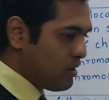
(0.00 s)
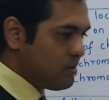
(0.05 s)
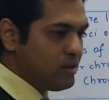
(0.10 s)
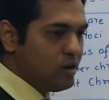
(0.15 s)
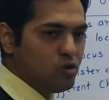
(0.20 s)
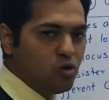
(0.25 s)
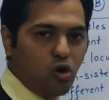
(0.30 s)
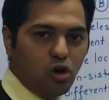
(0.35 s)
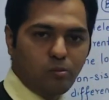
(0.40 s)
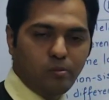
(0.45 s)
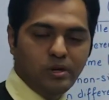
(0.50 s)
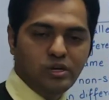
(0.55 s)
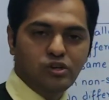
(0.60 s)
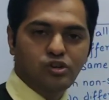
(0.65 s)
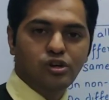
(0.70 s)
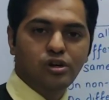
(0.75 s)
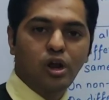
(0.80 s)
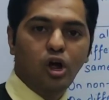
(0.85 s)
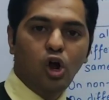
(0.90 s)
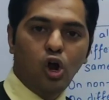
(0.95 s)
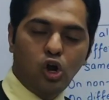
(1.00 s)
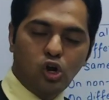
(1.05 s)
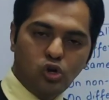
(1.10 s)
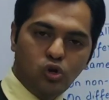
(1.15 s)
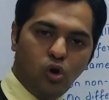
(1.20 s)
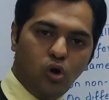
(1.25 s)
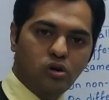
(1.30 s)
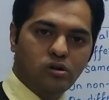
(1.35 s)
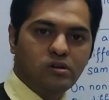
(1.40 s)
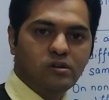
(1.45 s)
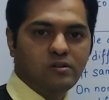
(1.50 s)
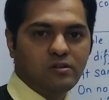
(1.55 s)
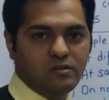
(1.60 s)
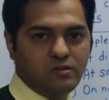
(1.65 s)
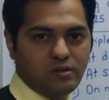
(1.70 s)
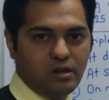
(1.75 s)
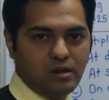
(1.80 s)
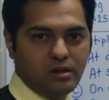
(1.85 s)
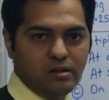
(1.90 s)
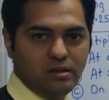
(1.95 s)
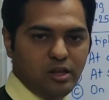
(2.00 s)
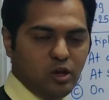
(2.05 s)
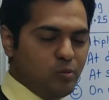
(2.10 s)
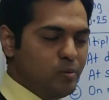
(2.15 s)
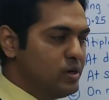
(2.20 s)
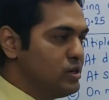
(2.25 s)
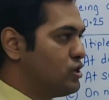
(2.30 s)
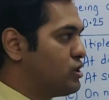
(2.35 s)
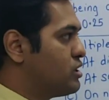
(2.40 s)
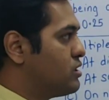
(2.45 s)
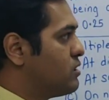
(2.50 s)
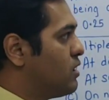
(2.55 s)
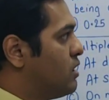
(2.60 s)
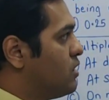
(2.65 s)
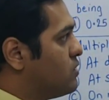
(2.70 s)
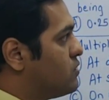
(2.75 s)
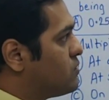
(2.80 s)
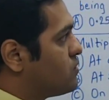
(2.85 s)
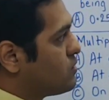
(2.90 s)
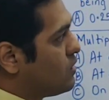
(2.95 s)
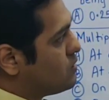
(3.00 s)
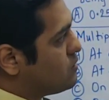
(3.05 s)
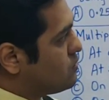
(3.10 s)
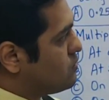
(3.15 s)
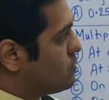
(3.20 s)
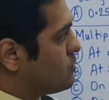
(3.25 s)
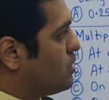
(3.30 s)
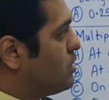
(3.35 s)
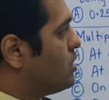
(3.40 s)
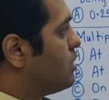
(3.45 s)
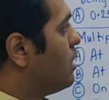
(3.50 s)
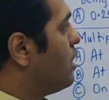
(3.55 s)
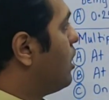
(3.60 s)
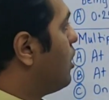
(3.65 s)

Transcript: They have not mentioned daughter's son. They have mentioned son's son